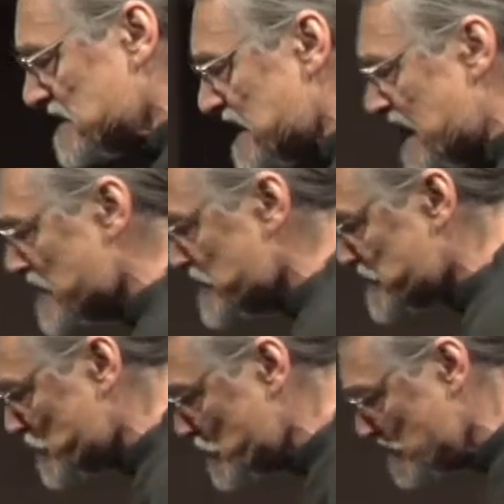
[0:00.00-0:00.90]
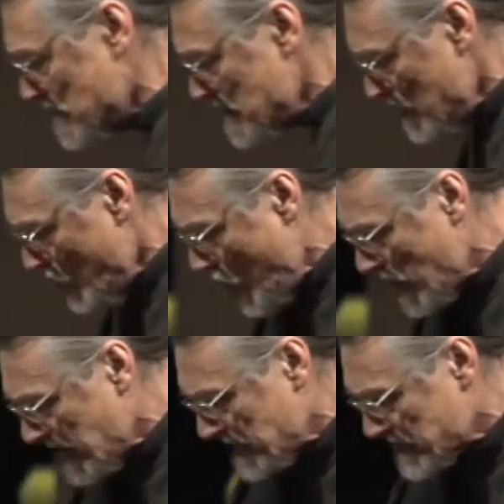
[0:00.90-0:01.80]
a day or two
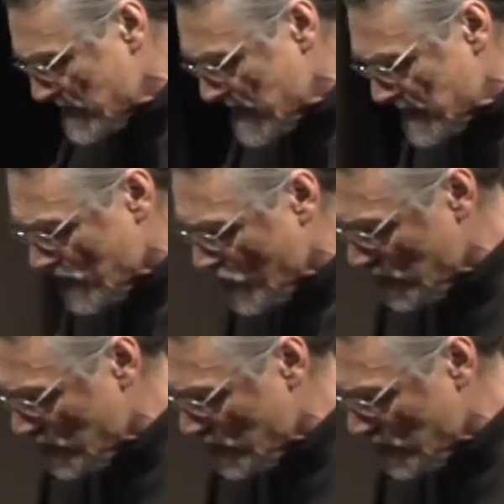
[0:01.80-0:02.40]
walking throughout the whole